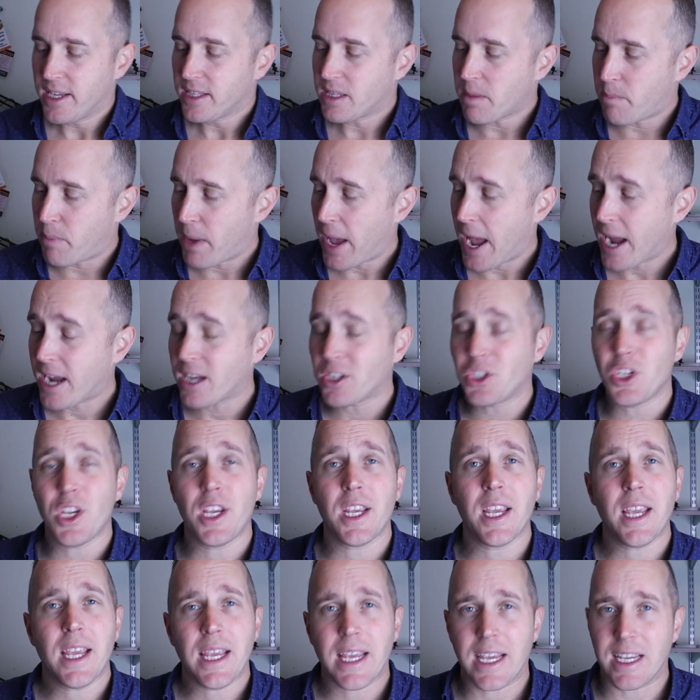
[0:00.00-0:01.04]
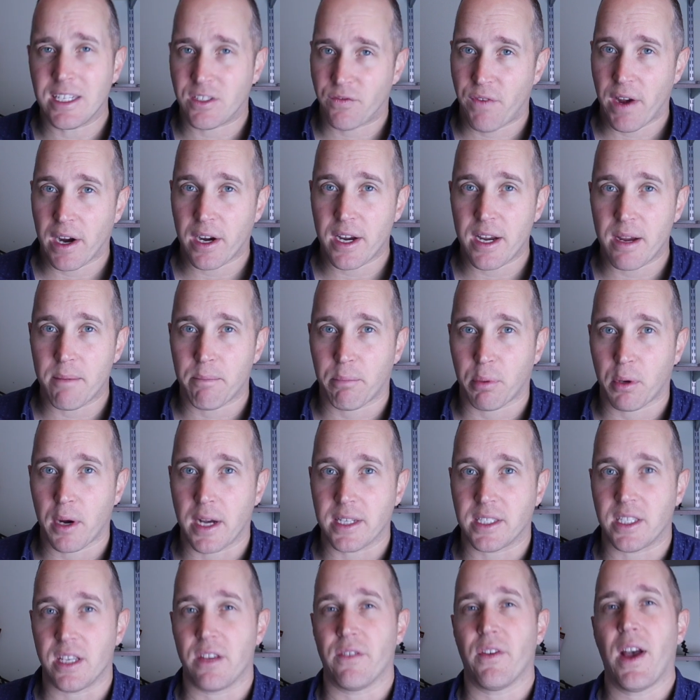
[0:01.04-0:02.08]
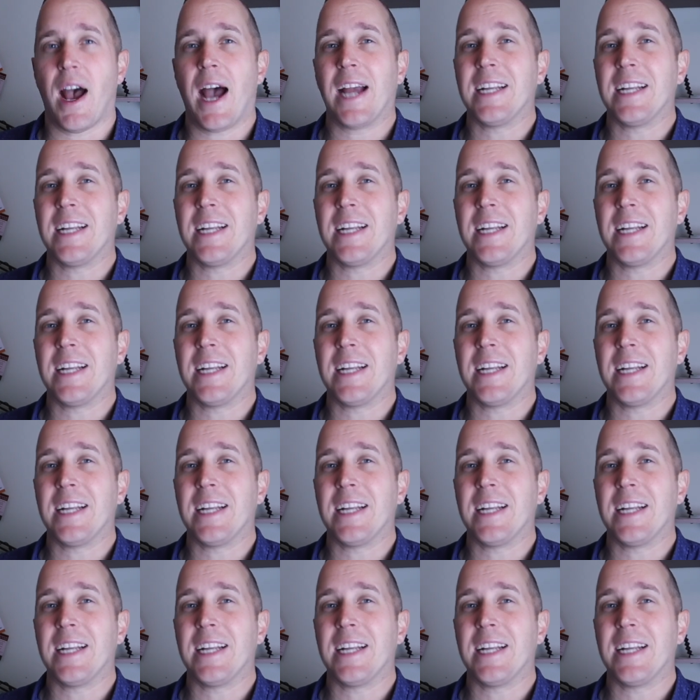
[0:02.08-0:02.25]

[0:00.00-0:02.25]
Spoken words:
The packaging is very impressive.